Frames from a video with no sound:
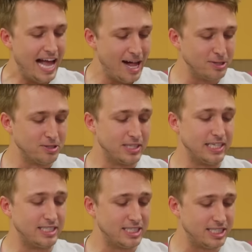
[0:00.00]

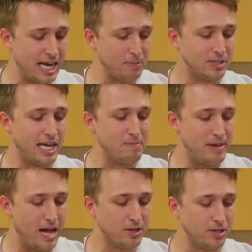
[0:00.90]
elderly, disabled, and
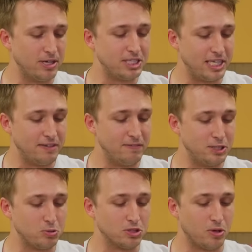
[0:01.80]
malnourished
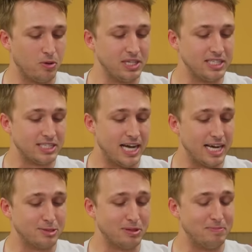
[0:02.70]
individuals holding
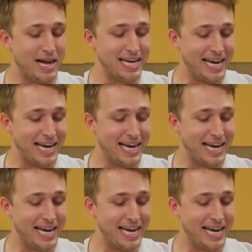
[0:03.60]
signs with my